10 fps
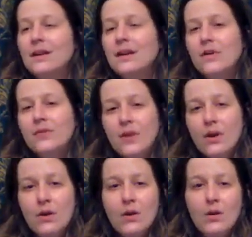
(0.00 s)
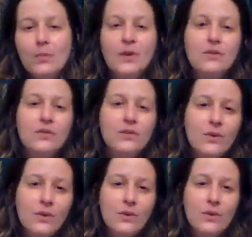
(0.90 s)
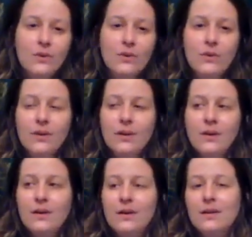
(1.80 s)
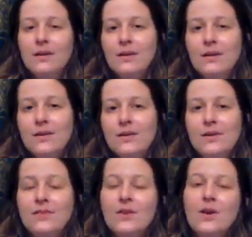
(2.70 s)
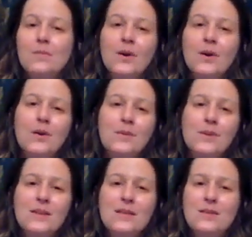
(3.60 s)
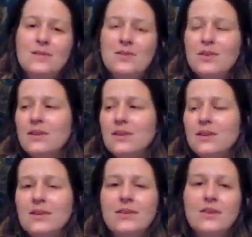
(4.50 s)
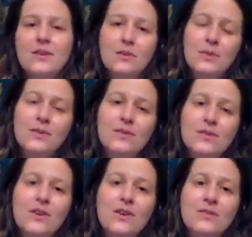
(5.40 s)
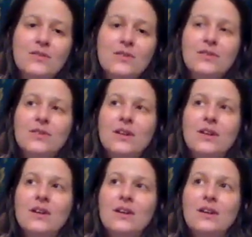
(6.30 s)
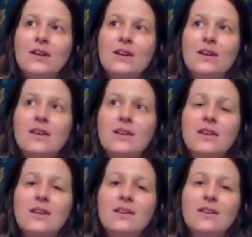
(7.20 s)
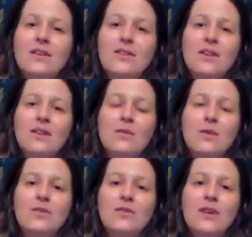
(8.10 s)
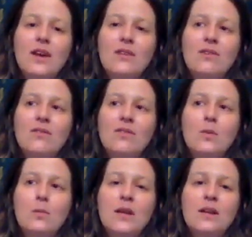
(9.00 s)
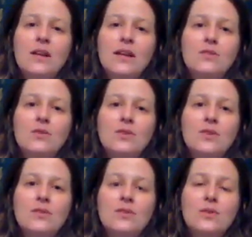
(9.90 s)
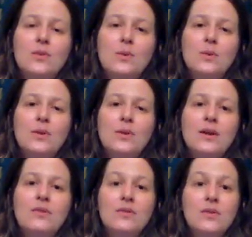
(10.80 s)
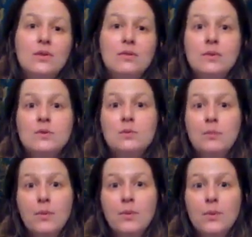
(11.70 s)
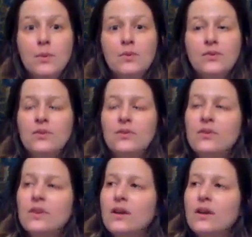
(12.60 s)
have to get up, go to school, and I used to come home and I'd eat chocolate and crisps and stuff. And, I think once you get a bit later on into school, you don't have to do as much sports. And